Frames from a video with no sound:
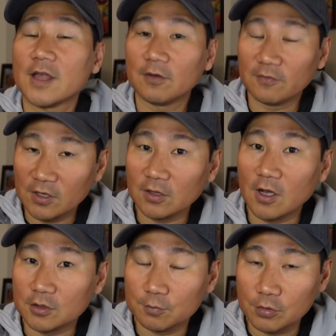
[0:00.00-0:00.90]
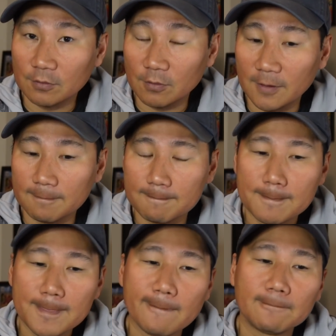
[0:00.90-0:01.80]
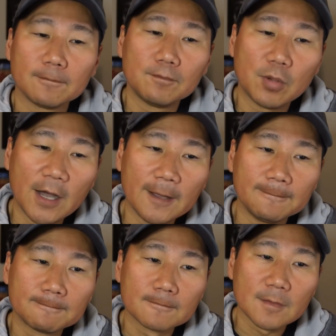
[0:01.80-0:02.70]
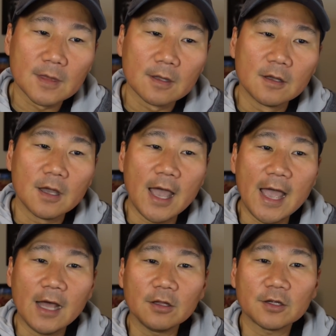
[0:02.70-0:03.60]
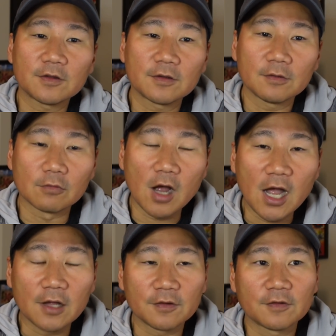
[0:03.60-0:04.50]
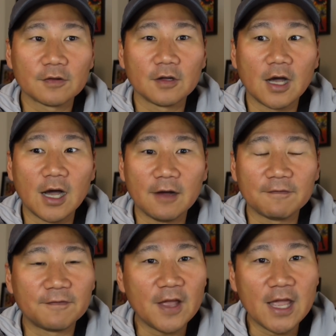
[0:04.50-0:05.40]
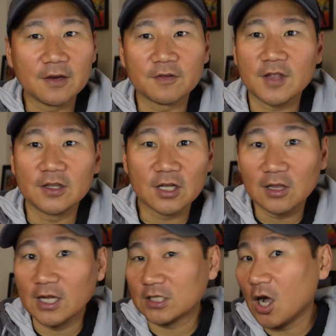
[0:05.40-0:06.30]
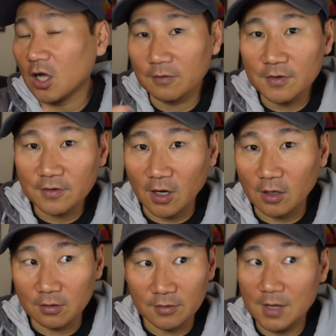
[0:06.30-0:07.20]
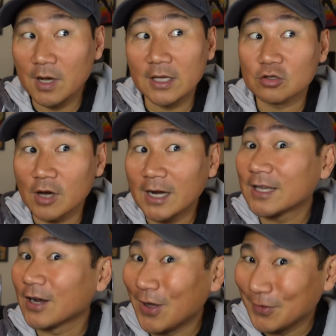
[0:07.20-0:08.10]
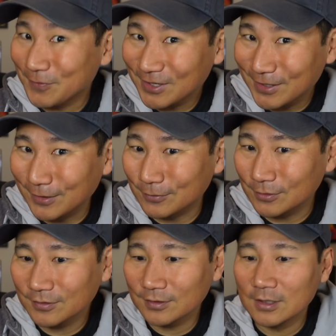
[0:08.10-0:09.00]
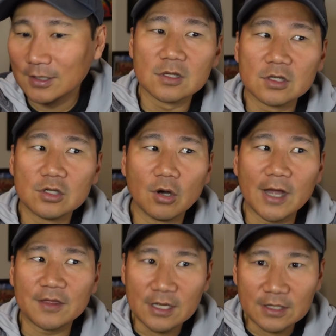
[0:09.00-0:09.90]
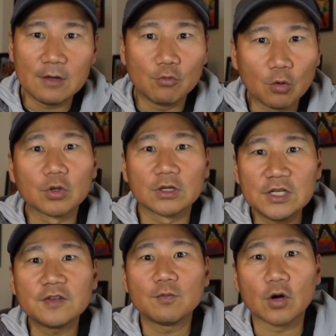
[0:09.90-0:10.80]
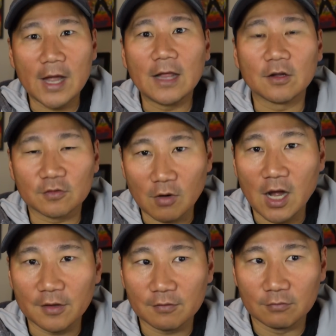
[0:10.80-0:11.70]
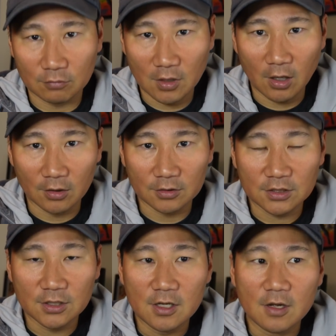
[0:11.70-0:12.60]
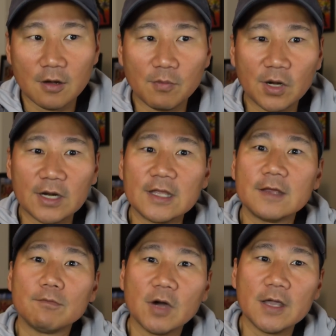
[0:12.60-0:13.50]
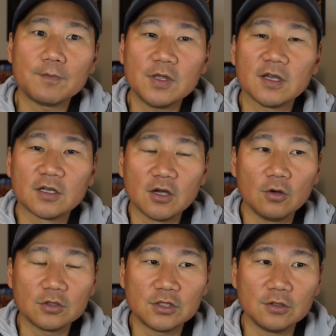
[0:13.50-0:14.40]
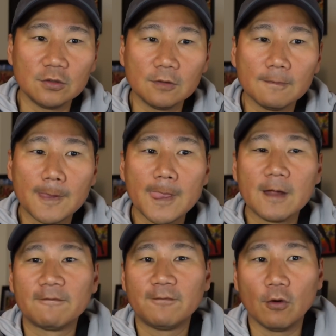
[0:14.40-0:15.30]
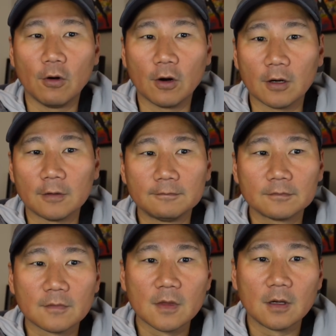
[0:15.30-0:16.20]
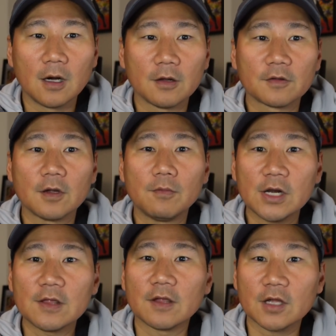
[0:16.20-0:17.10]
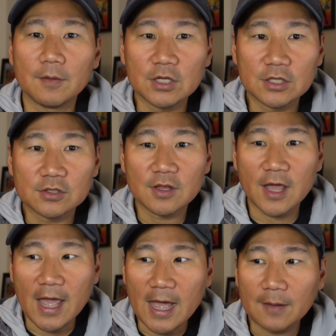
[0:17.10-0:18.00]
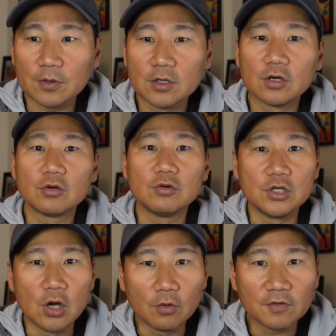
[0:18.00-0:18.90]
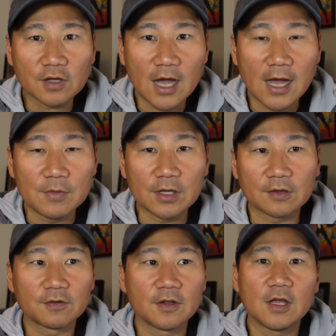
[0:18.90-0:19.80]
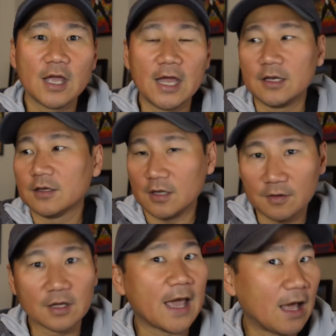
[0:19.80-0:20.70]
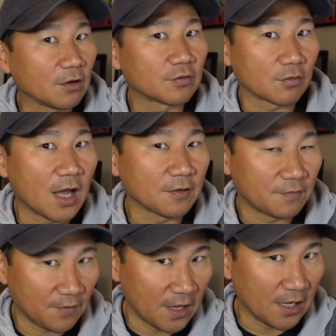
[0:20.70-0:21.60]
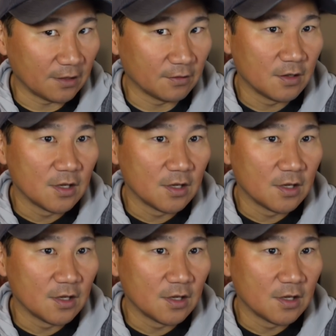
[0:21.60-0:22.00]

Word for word: have a very large print run, but Alex Ross uh, fans tend to collect all of his art. They might try to get all of the covers you know, I think they will release more Alex Ross art, but it might be a go to for somebody that's coming into the app who knows comics and is an Alex Ross fan.